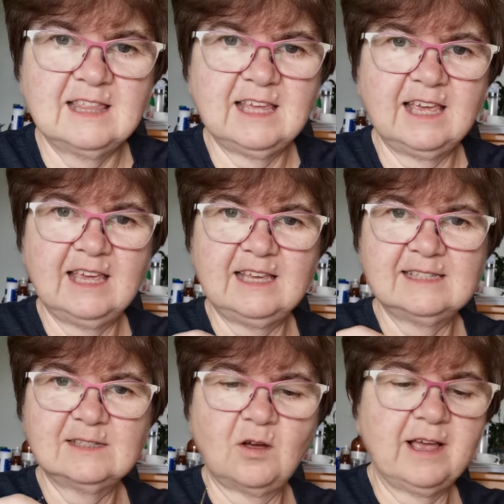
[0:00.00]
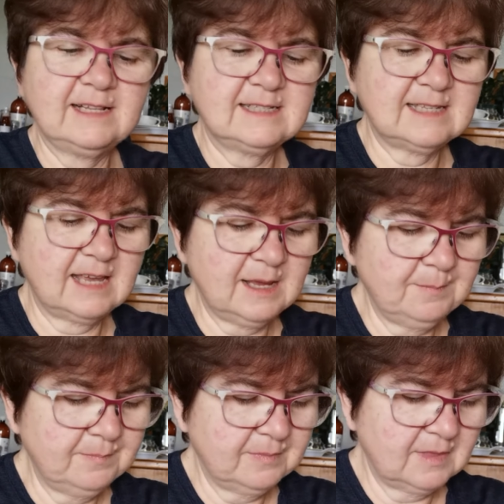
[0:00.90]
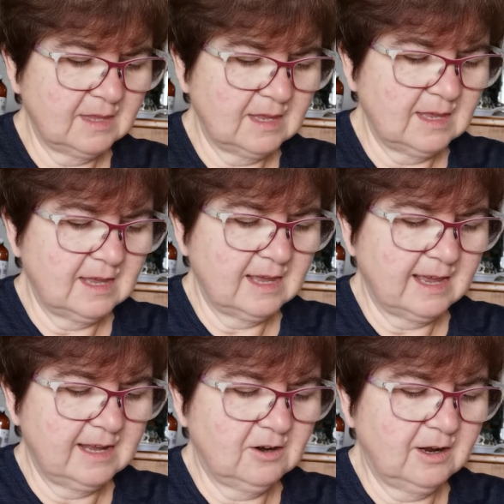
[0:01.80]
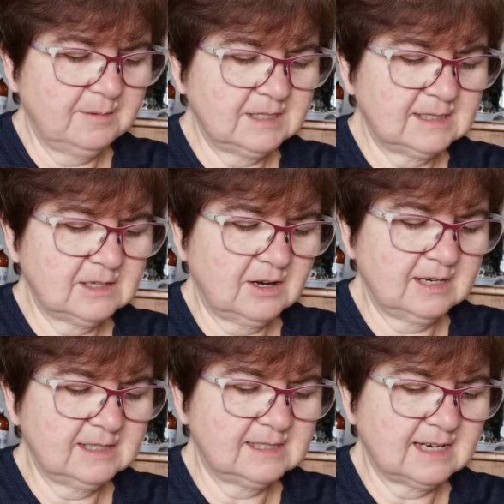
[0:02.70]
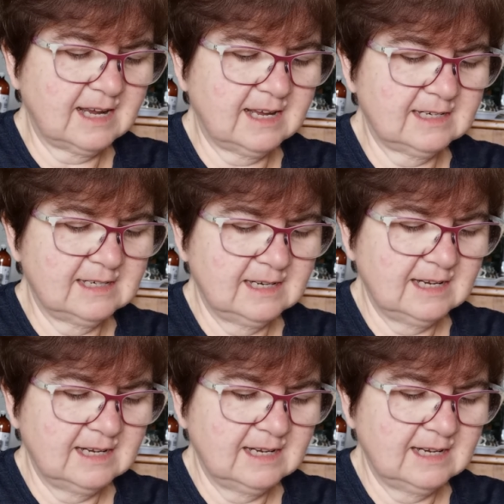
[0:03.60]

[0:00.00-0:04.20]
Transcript: the side seam, and I'm just going to start